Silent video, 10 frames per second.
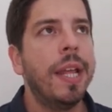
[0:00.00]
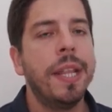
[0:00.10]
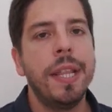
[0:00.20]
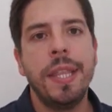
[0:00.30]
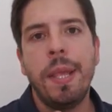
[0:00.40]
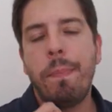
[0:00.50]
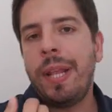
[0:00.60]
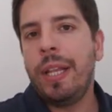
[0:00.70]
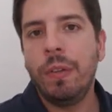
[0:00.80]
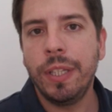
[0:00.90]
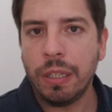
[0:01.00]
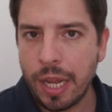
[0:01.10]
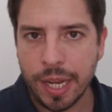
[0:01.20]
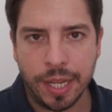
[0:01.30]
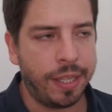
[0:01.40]
depending on the
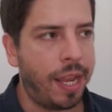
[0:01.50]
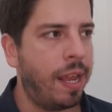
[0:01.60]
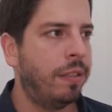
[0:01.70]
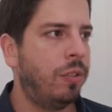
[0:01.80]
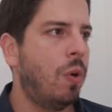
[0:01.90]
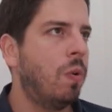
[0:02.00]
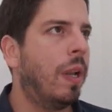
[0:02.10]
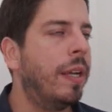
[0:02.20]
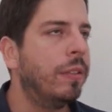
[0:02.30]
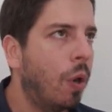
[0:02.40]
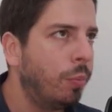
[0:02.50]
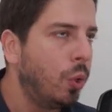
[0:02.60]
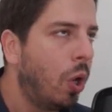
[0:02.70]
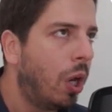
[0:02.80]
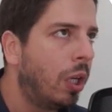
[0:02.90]
client. And so clients come to
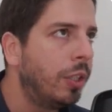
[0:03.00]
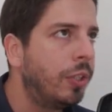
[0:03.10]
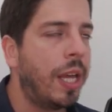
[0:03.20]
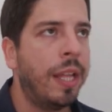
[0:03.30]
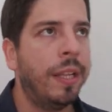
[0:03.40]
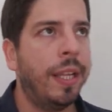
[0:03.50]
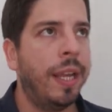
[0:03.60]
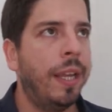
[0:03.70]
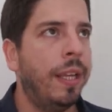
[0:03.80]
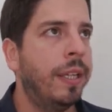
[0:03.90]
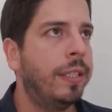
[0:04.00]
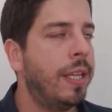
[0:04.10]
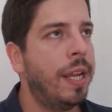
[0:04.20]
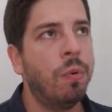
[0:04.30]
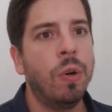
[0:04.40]
us and they say,
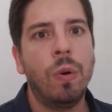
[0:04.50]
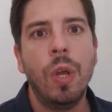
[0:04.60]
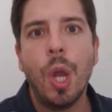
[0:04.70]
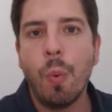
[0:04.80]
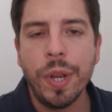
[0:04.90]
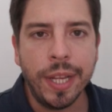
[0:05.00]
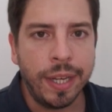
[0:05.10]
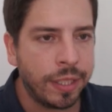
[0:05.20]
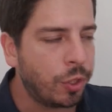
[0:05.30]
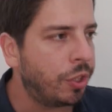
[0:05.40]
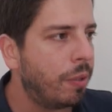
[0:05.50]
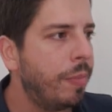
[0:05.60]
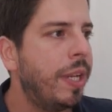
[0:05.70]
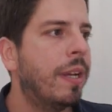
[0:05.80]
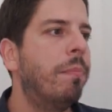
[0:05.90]
well, we need a social media
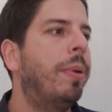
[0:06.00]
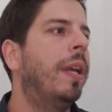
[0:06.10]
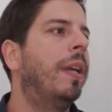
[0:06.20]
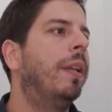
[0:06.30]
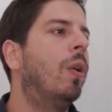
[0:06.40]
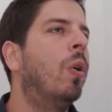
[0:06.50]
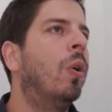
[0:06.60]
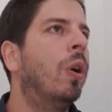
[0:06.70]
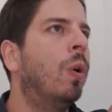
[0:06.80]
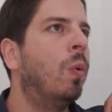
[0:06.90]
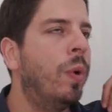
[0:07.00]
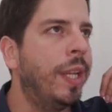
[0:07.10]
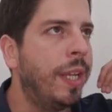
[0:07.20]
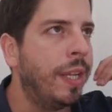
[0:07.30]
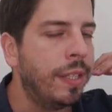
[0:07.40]
campaign, or we
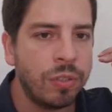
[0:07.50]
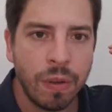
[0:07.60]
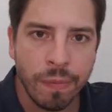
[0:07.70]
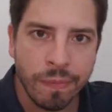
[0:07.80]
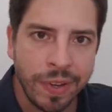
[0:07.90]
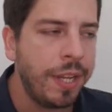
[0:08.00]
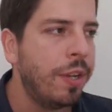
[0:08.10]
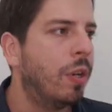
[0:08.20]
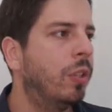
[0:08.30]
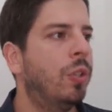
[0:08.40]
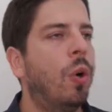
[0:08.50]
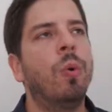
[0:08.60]
need some videos, or we